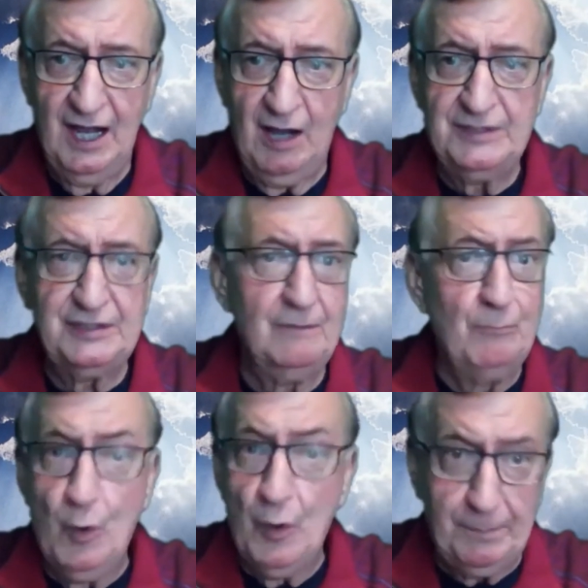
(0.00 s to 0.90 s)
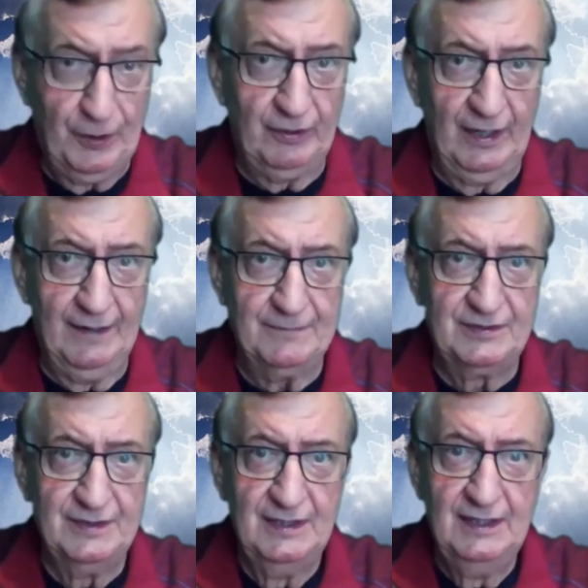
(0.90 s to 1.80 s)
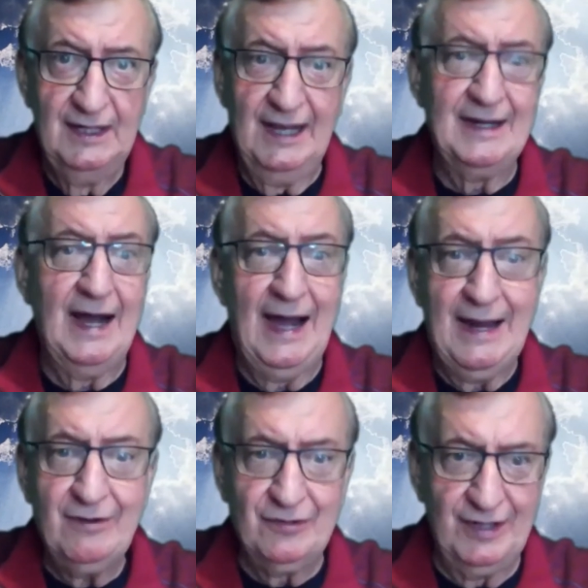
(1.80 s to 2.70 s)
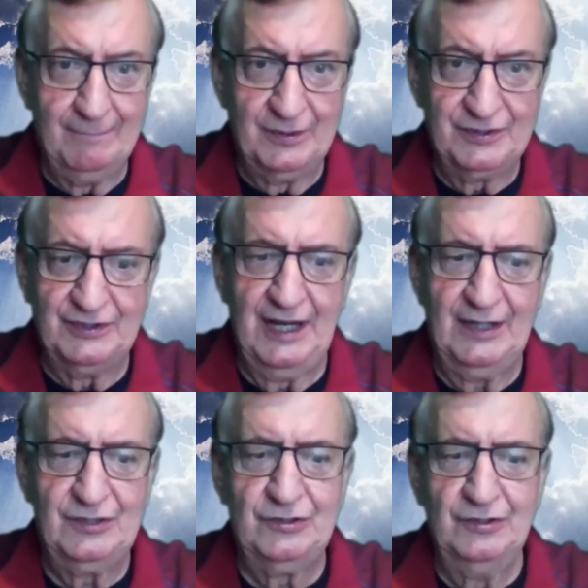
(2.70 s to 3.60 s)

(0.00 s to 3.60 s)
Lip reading: I always hear more programs and higher numbers attached